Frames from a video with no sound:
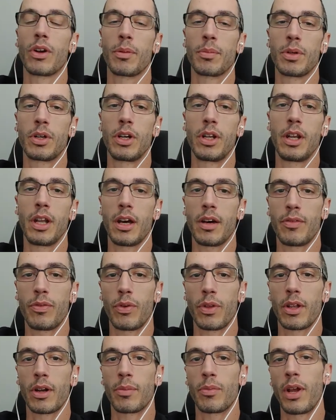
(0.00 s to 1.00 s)
I'm good enough,
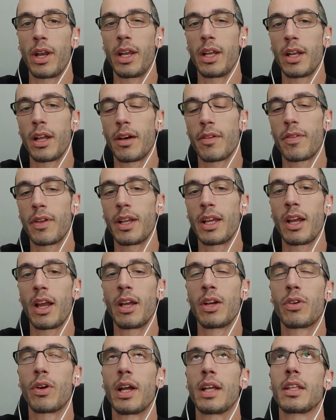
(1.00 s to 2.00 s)
whether I'm ready enough. And,
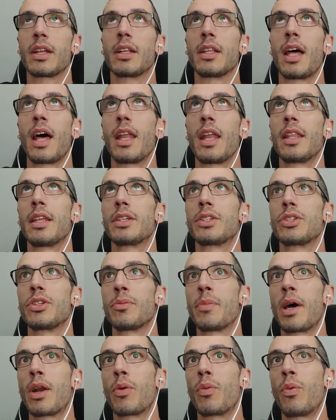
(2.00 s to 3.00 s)
and granted, a lot of this, no
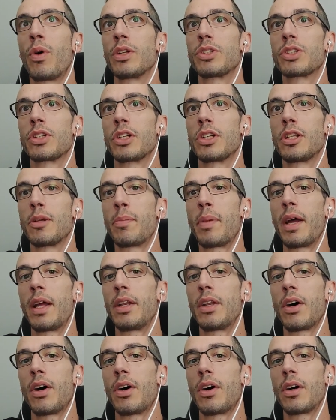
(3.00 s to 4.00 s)
matter what's going to
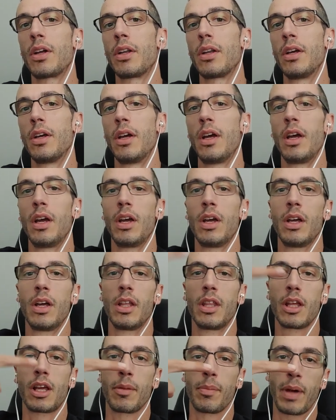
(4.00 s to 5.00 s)
depend on
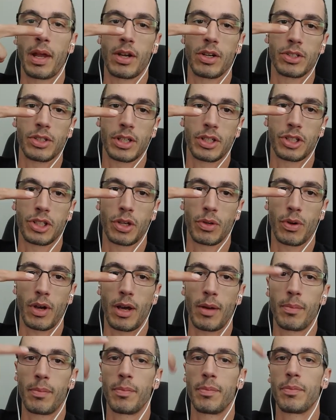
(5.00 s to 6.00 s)
the competitors that show
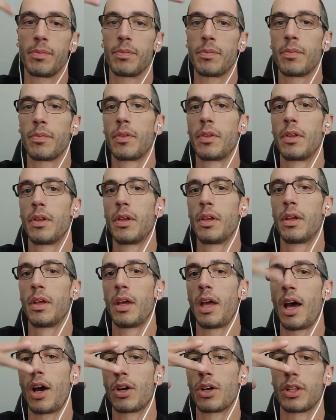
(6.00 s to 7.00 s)
up,
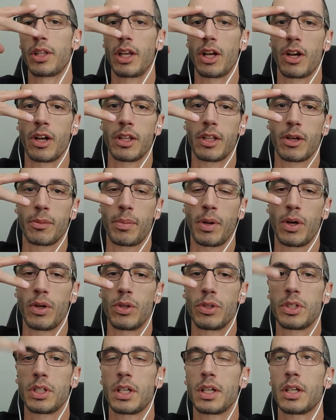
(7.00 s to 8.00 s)
how good they are at their
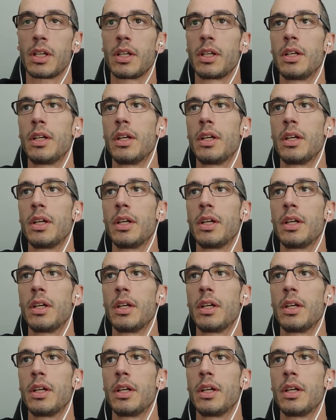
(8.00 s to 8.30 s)
posing,